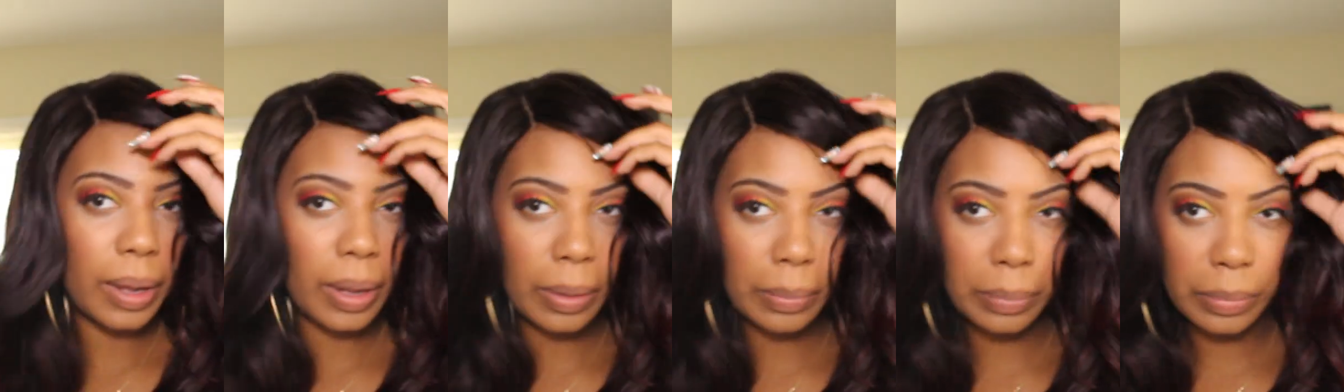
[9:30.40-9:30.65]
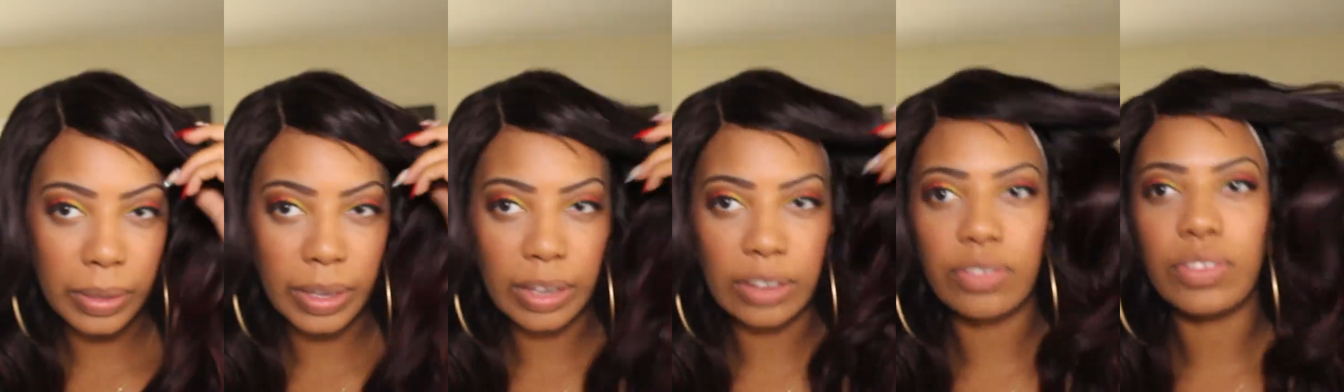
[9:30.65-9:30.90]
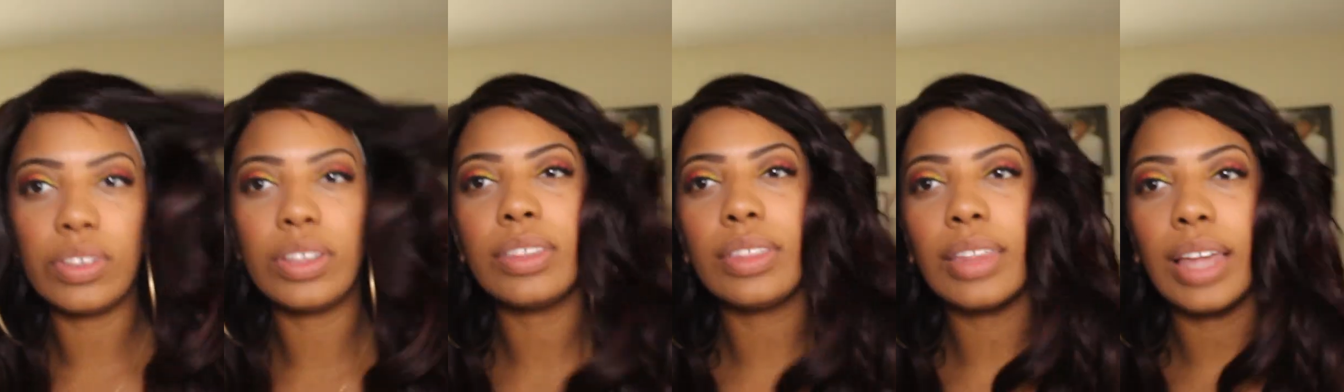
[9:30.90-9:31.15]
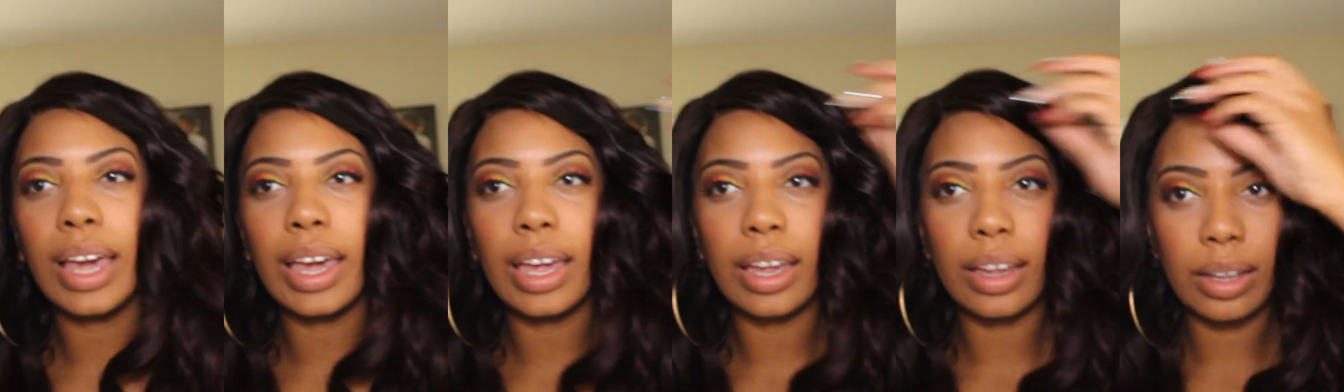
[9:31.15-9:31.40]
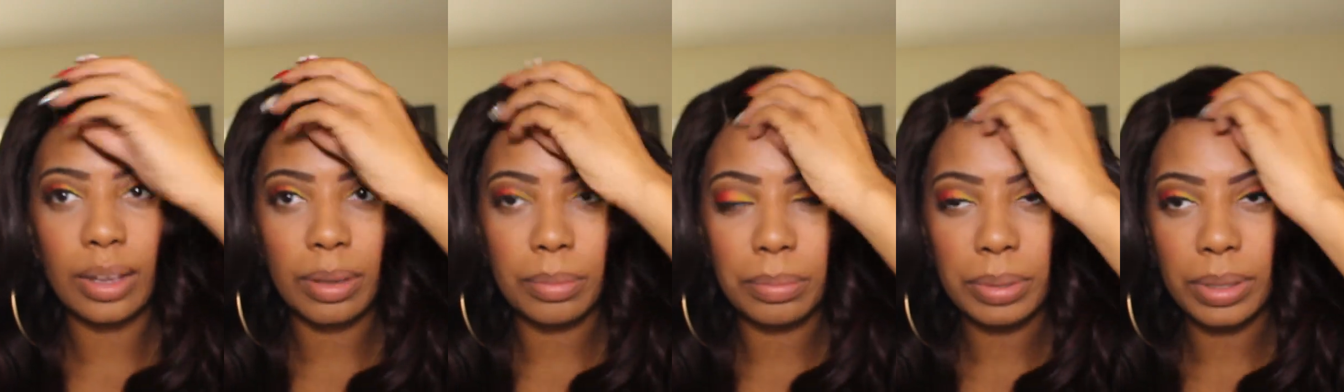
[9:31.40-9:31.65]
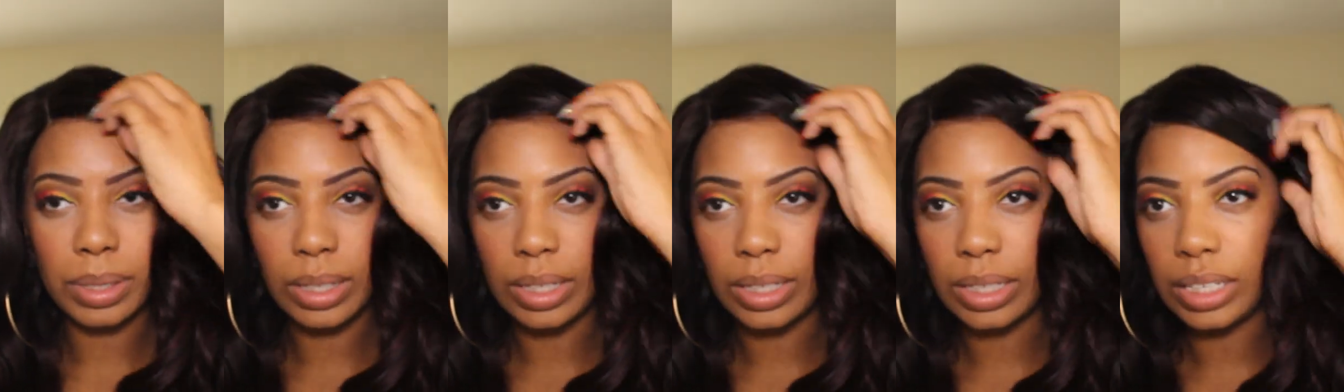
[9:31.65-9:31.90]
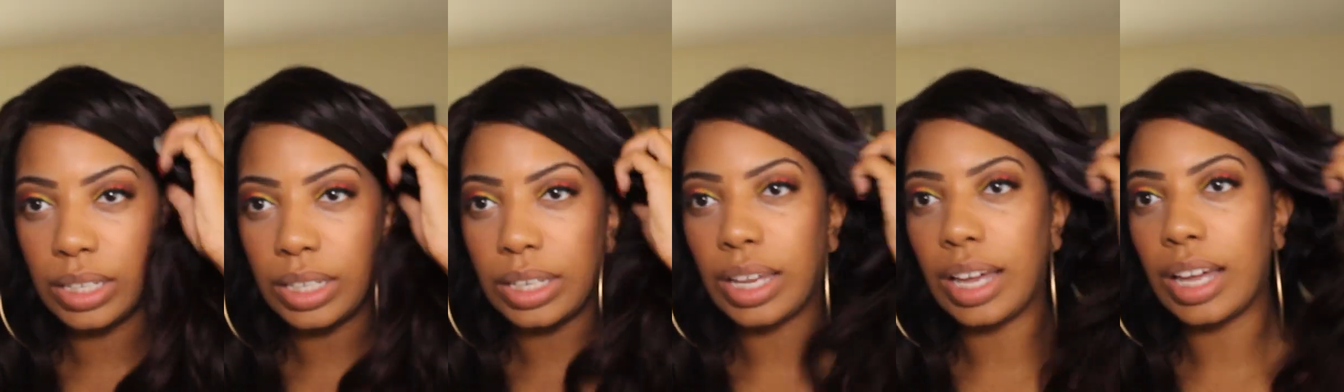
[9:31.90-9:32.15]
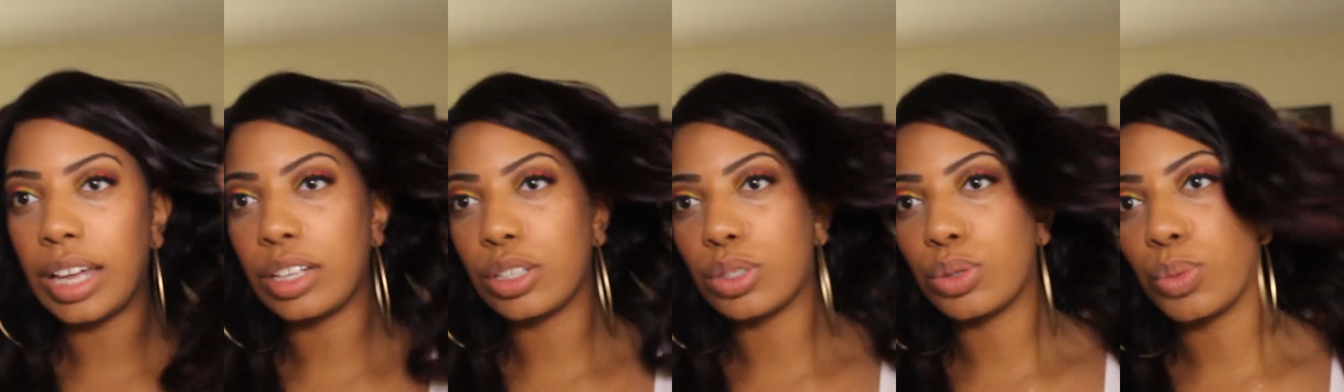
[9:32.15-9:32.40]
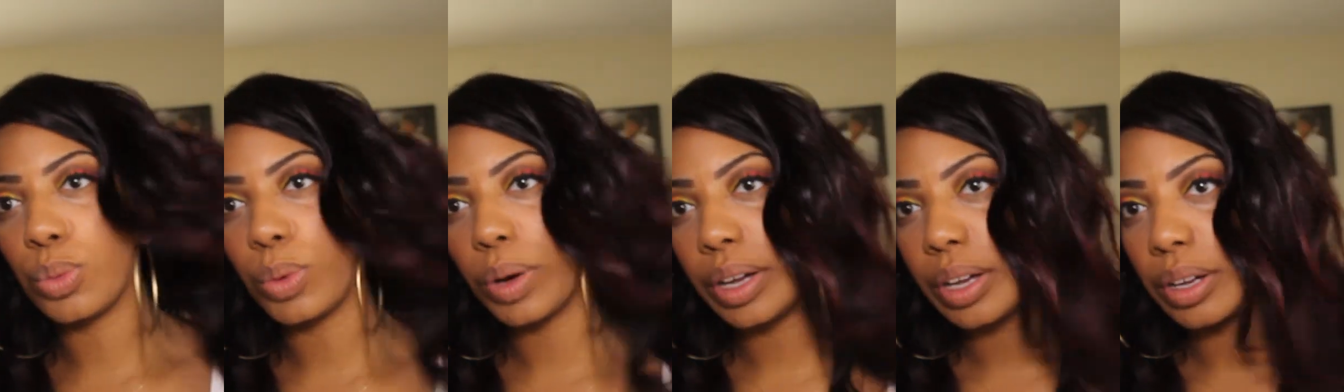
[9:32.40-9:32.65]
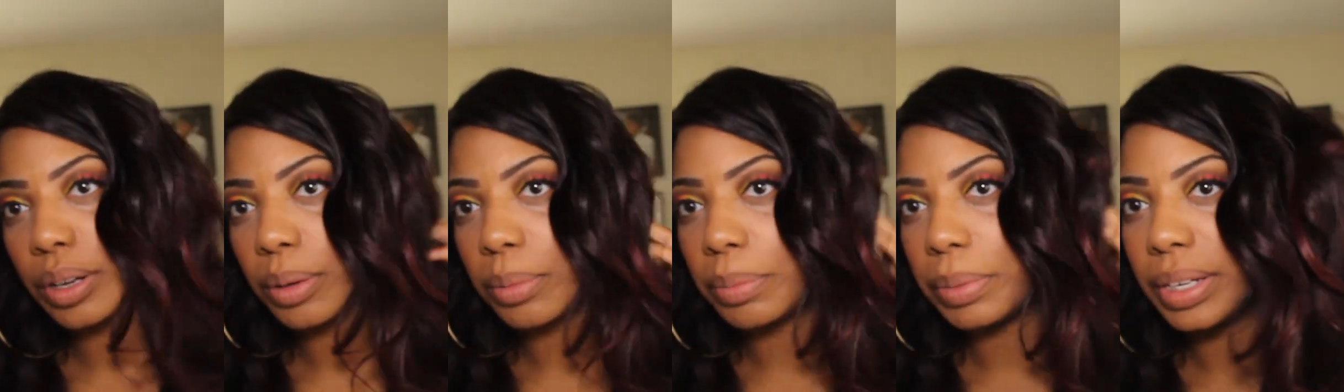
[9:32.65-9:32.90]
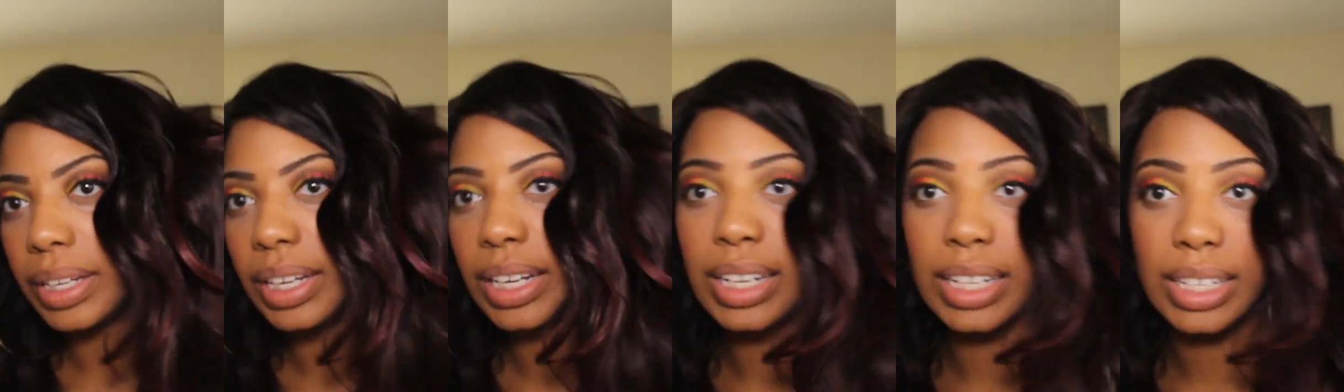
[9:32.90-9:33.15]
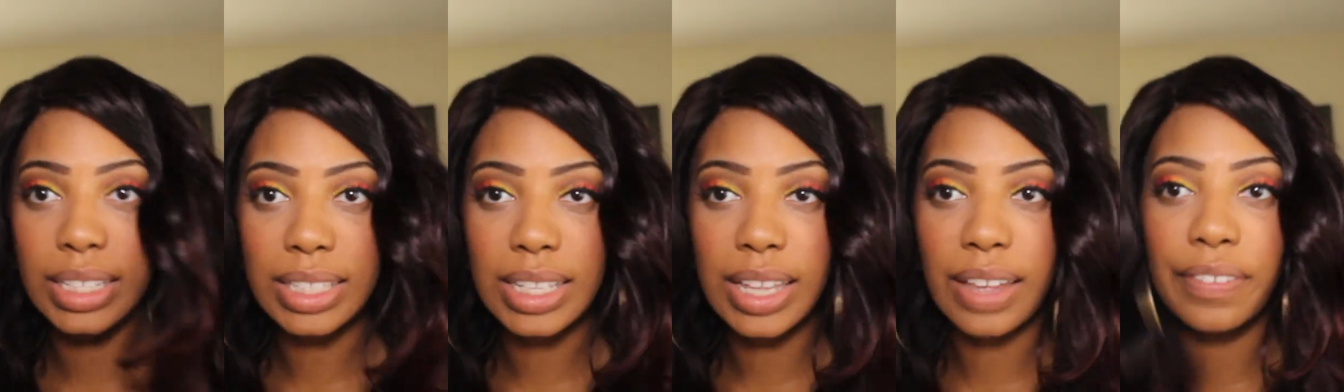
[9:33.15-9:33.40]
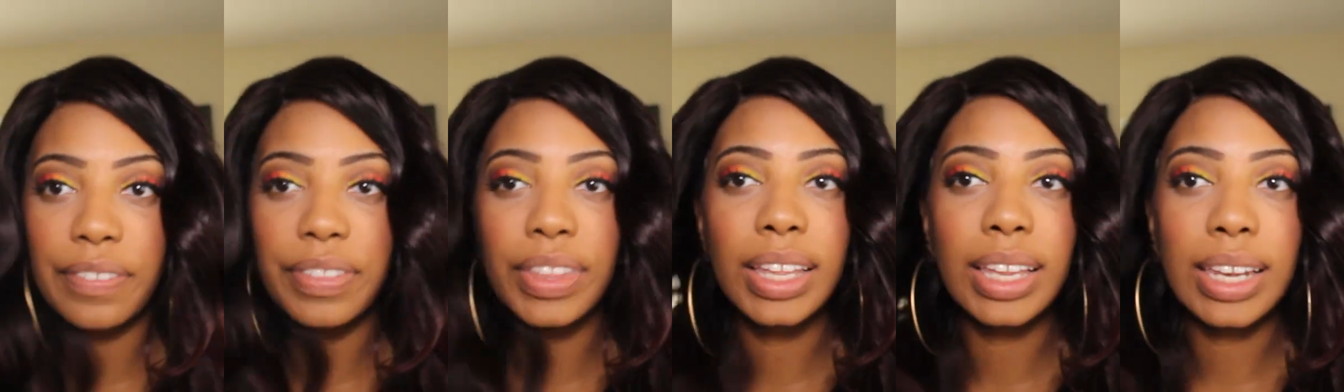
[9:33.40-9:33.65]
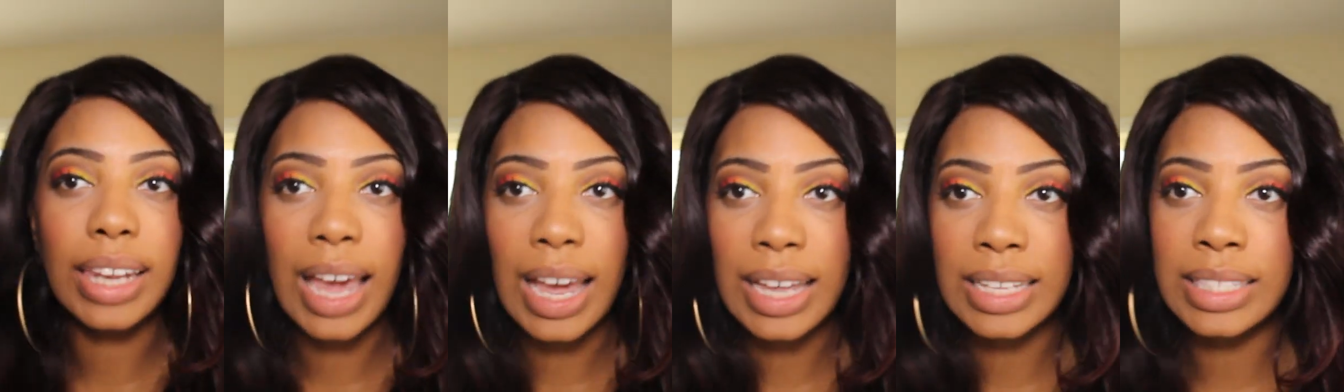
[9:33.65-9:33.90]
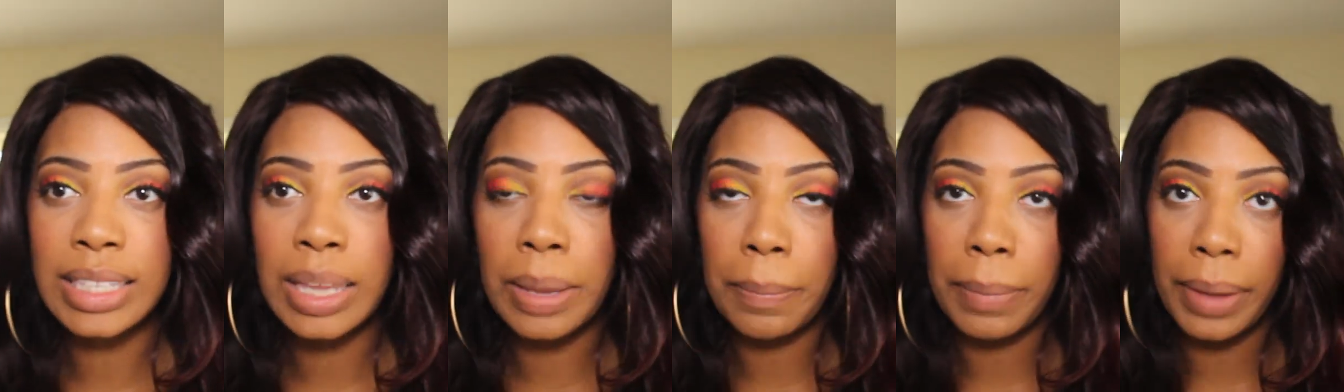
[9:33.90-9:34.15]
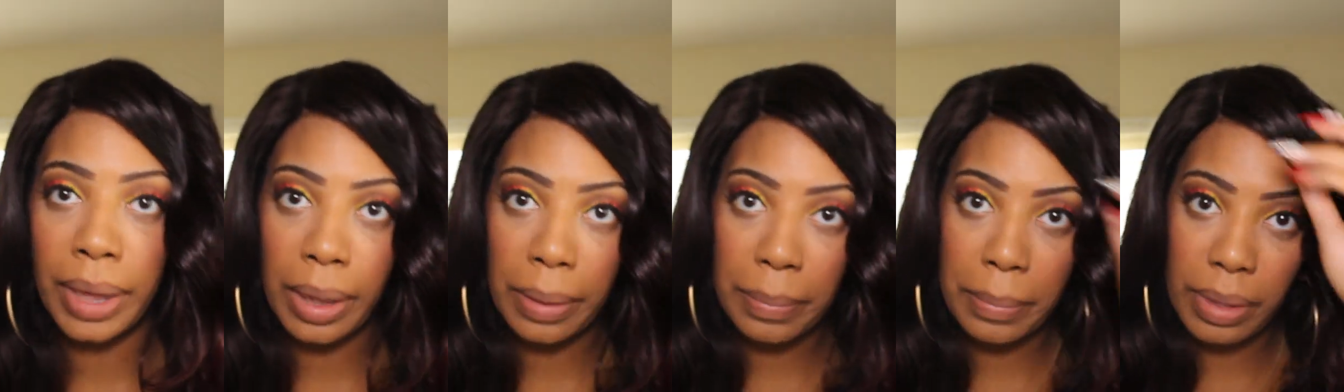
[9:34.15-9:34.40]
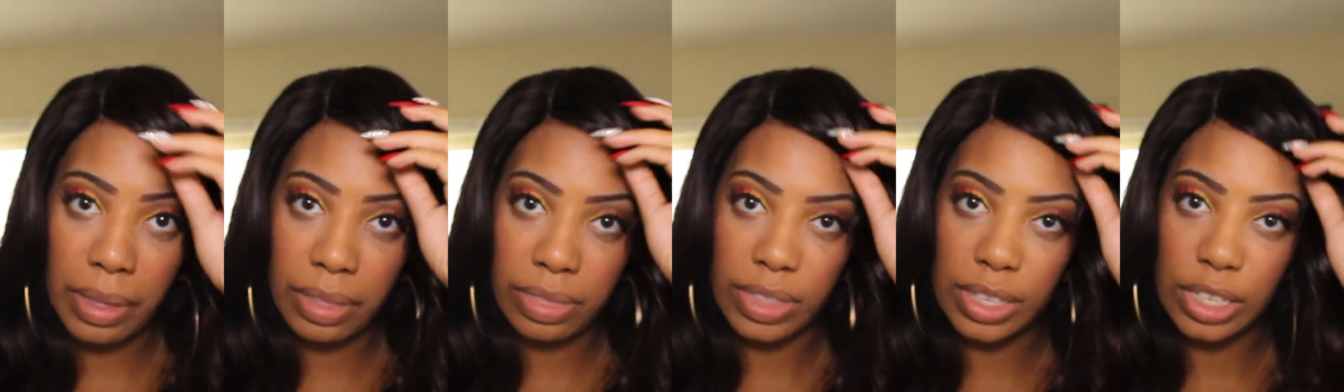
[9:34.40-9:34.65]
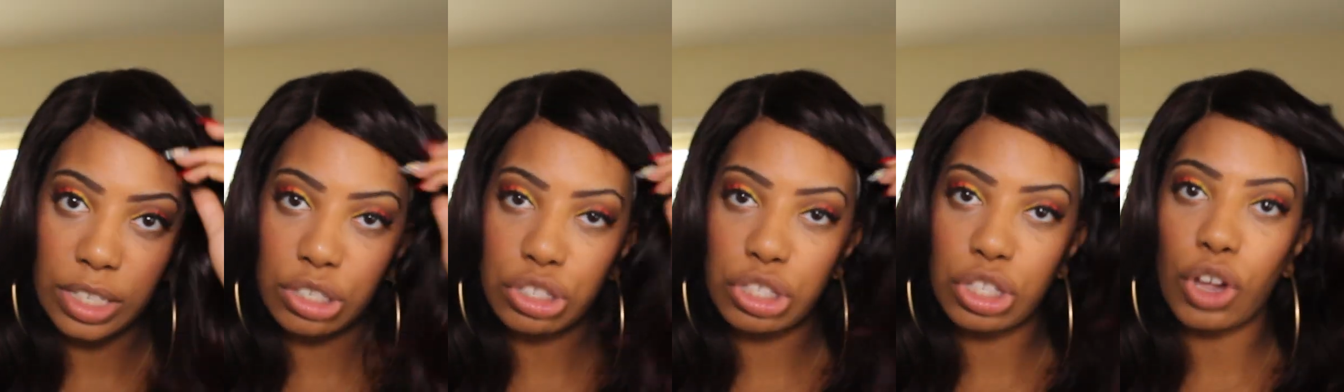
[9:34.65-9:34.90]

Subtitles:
I'm given that ability as well because of the elastic band method.